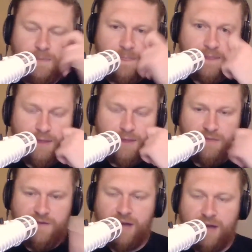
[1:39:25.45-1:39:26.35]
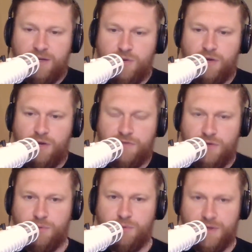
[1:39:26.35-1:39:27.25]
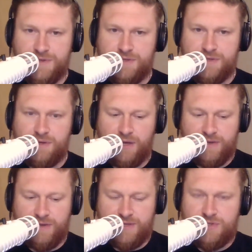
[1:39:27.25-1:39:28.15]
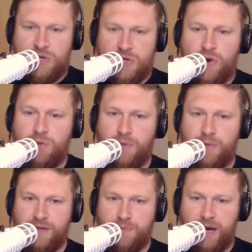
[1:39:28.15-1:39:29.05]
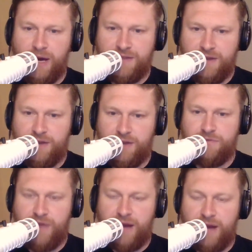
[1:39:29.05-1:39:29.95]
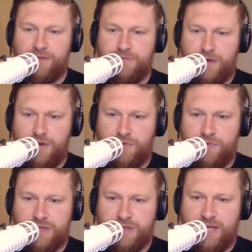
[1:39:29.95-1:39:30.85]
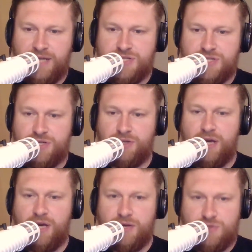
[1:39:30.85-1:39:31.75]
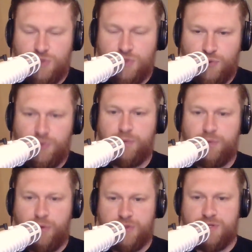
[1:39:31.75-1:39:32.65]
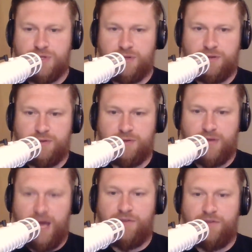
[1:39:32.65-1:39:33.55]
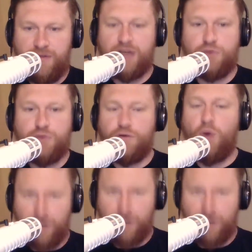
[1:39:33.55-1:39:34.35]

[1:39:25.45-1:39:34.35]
the value of humans is determined by their very relation to the person they have a value for.